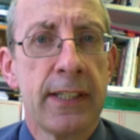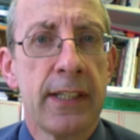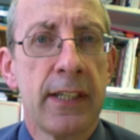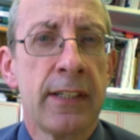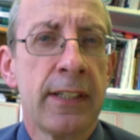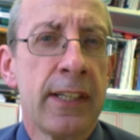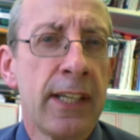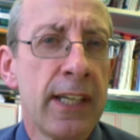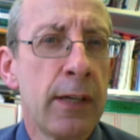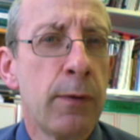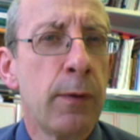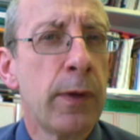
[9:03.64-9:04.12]

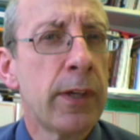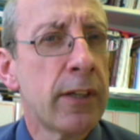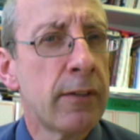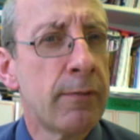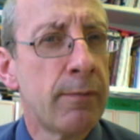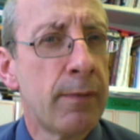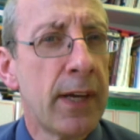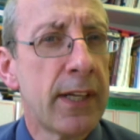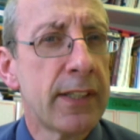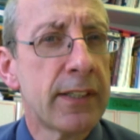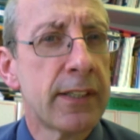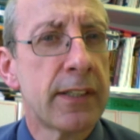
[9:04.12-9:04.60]
and here we come
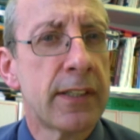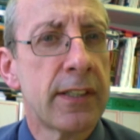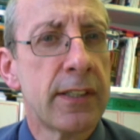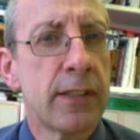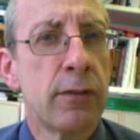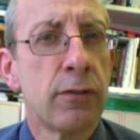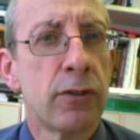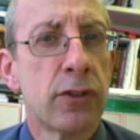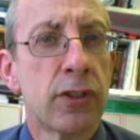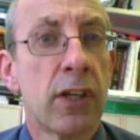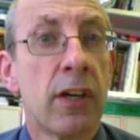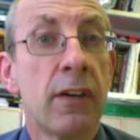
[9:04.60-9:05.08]
back to the
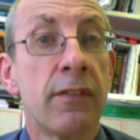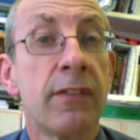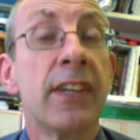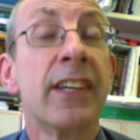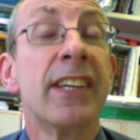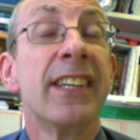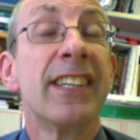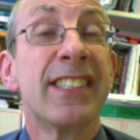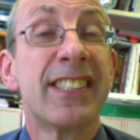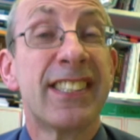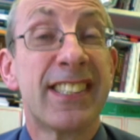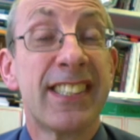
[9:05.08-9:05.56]
use of
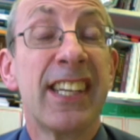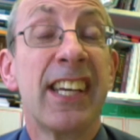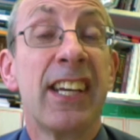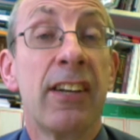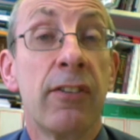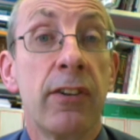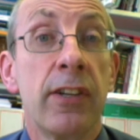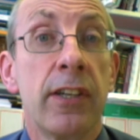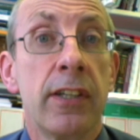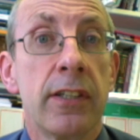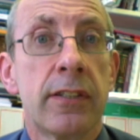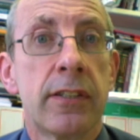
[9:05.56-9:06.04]

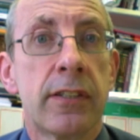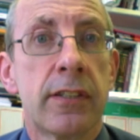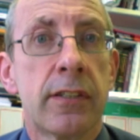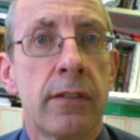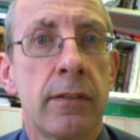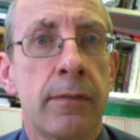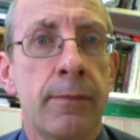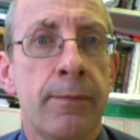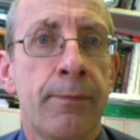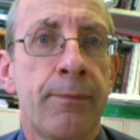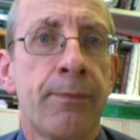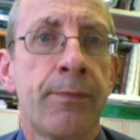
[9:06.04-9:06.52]
serious
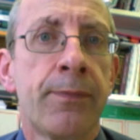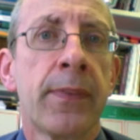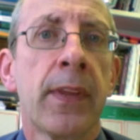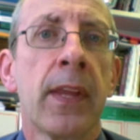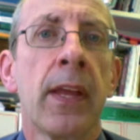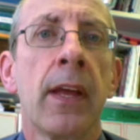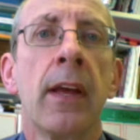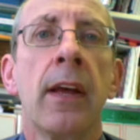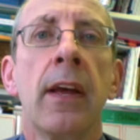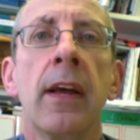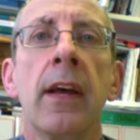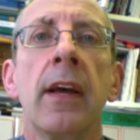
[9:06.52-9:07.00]

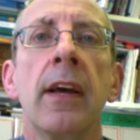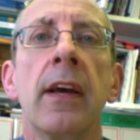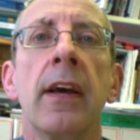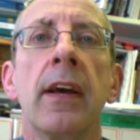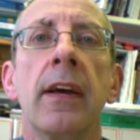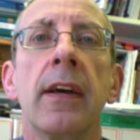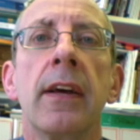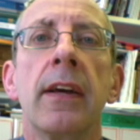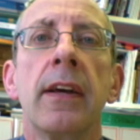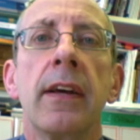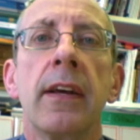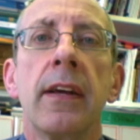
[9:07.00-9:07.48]

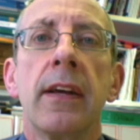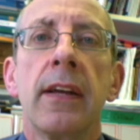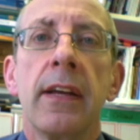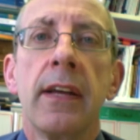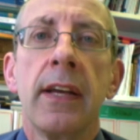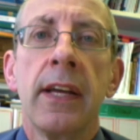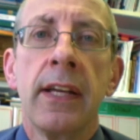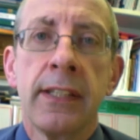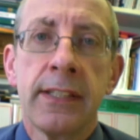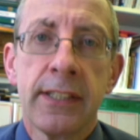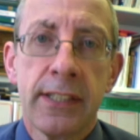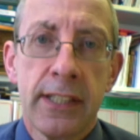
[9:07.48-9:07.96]

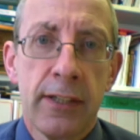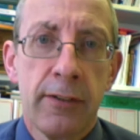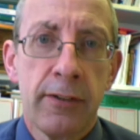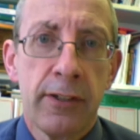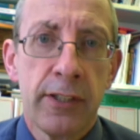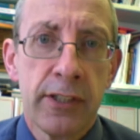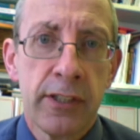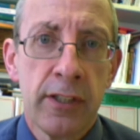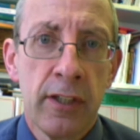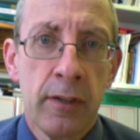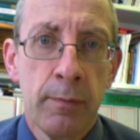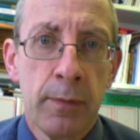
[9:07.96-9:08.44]
in
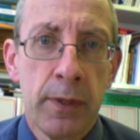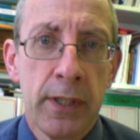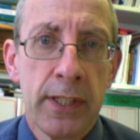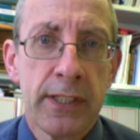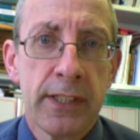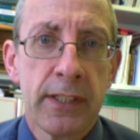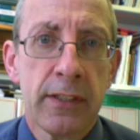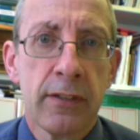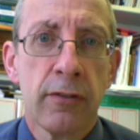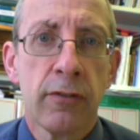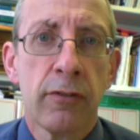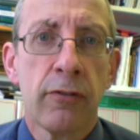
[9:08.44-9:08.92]
serious
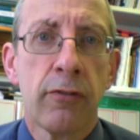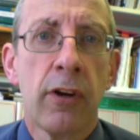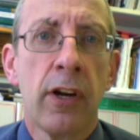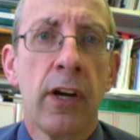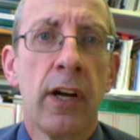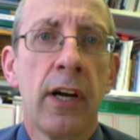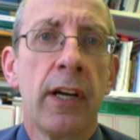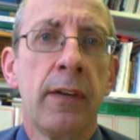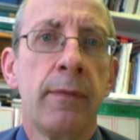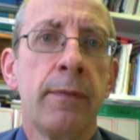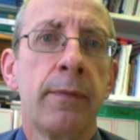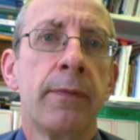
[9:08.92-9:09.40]
non-political
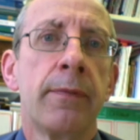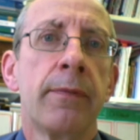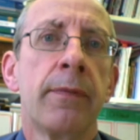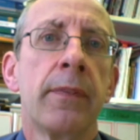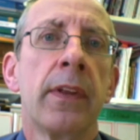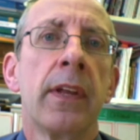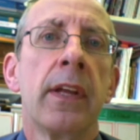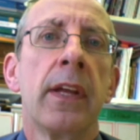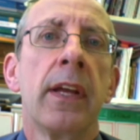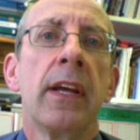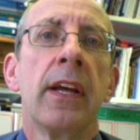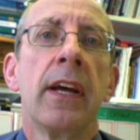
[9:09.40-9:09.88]
crime.
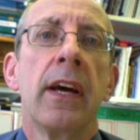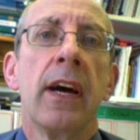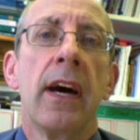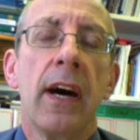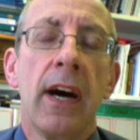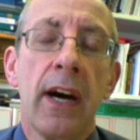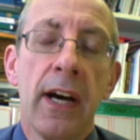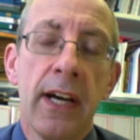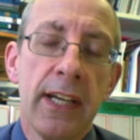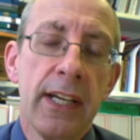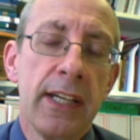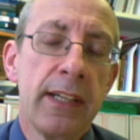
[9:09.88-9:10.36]

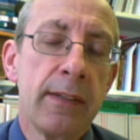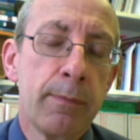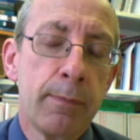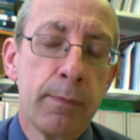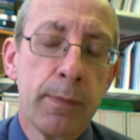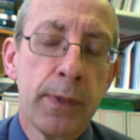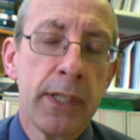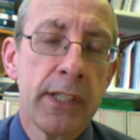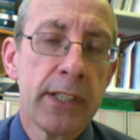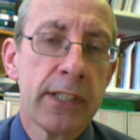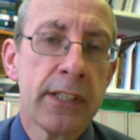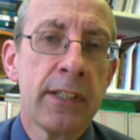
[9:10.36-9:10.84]
I
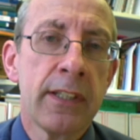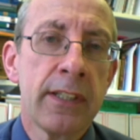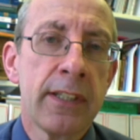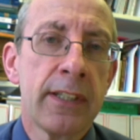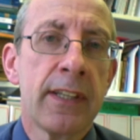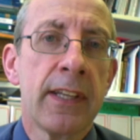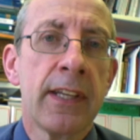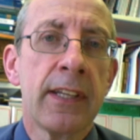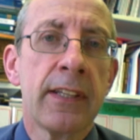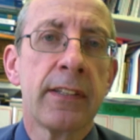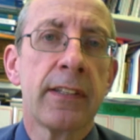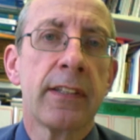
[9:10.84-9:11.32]
personally
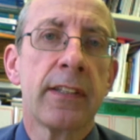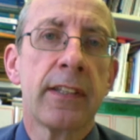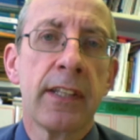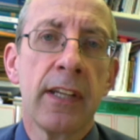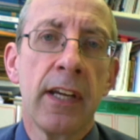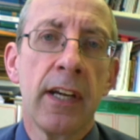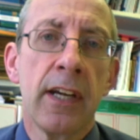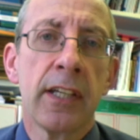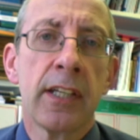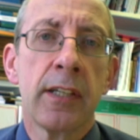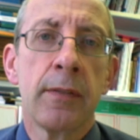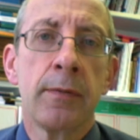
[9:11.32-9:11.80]
think that the
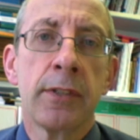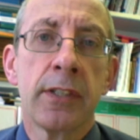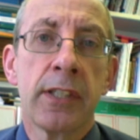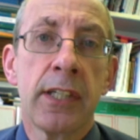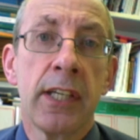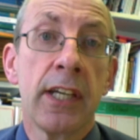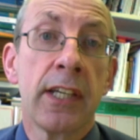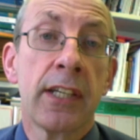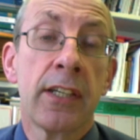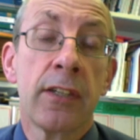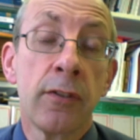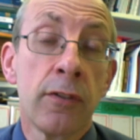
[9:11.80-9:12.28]
arguments
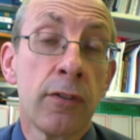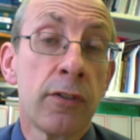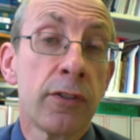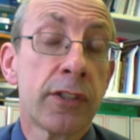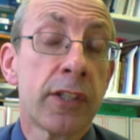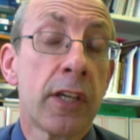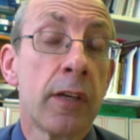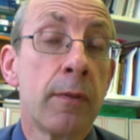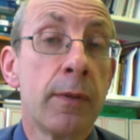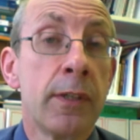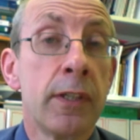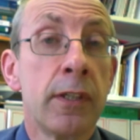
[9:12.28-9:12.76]
here can
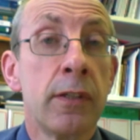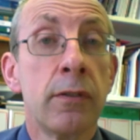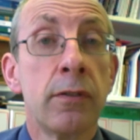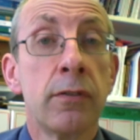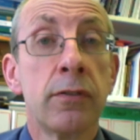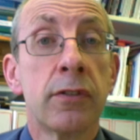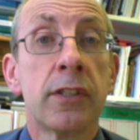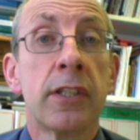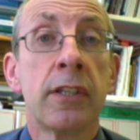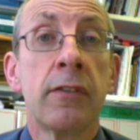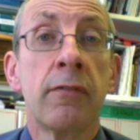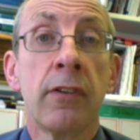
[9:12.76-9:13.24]
also be
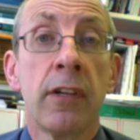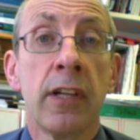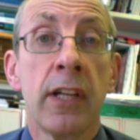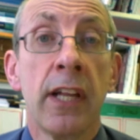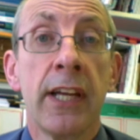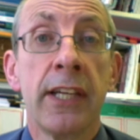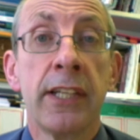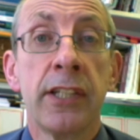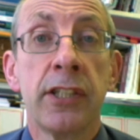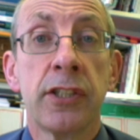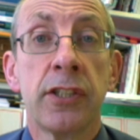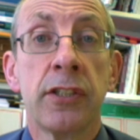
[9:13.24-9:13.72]
used in
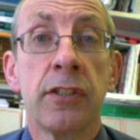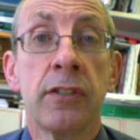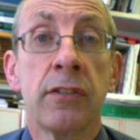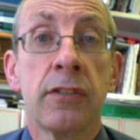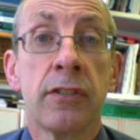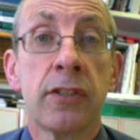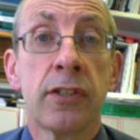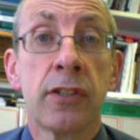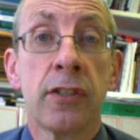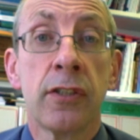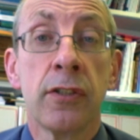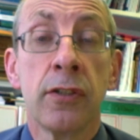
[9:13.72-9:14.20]
relation
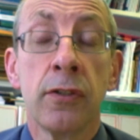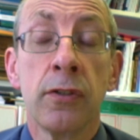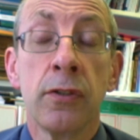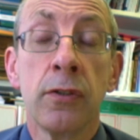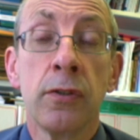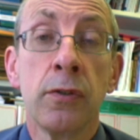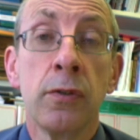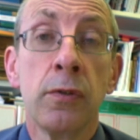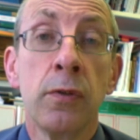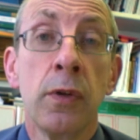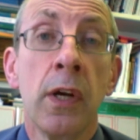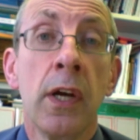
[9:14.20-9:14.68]

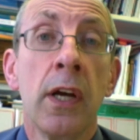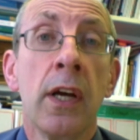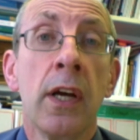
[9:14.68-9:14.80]
to